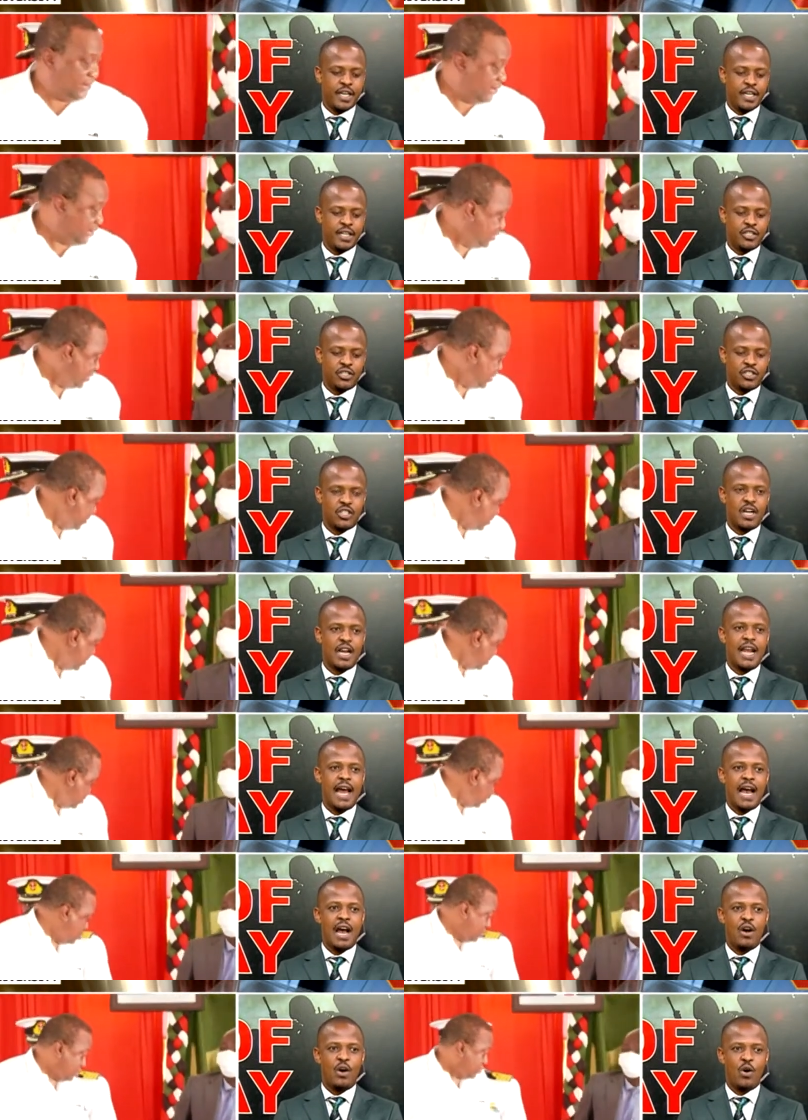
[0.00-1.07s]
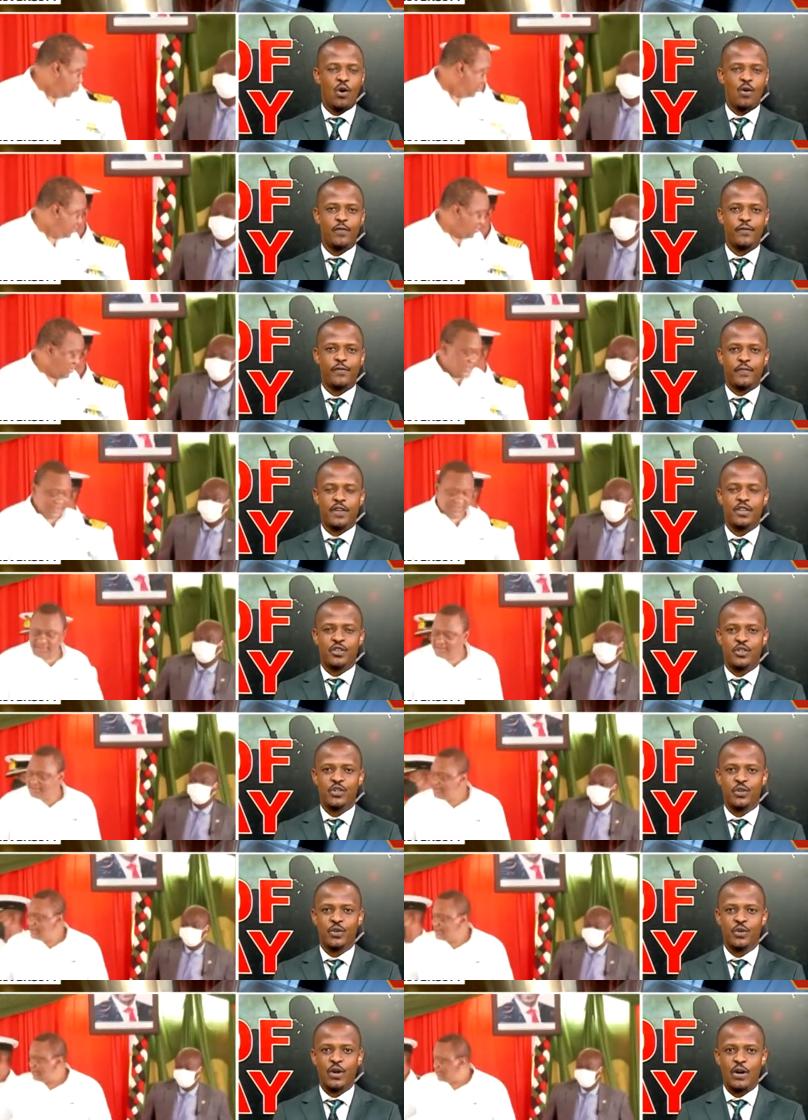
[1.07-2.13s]
Speaker 1: it's now
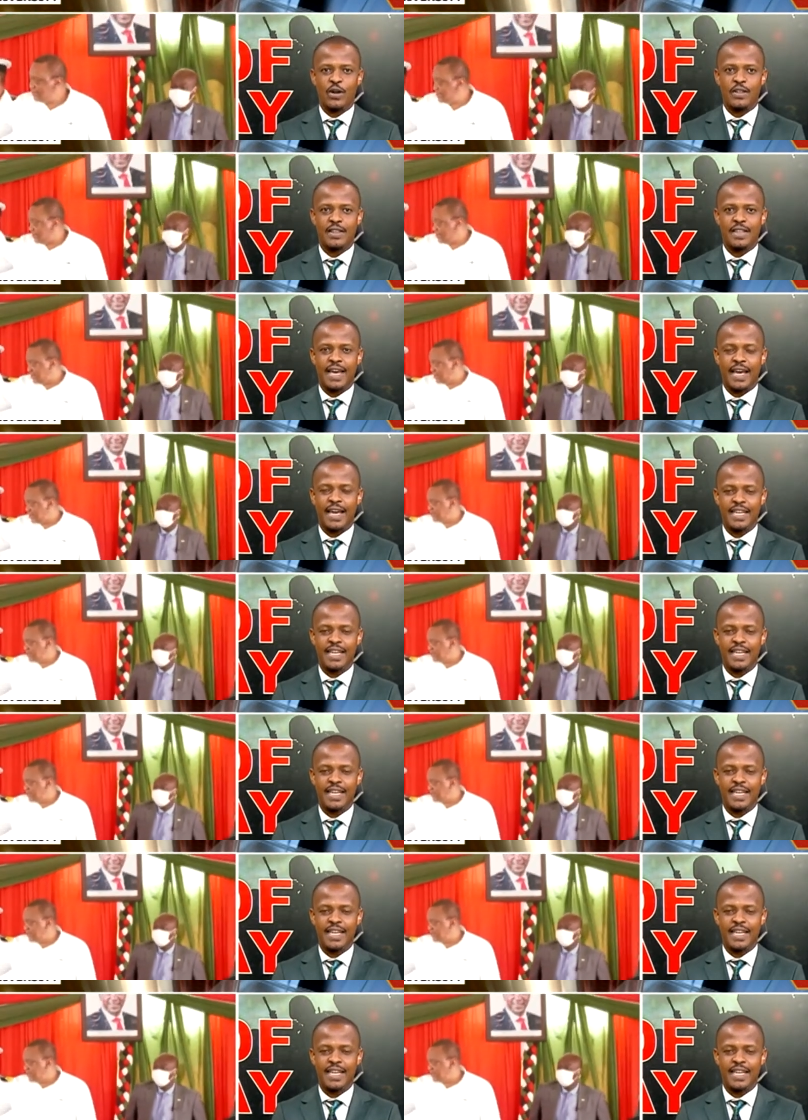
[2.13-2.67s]
official. The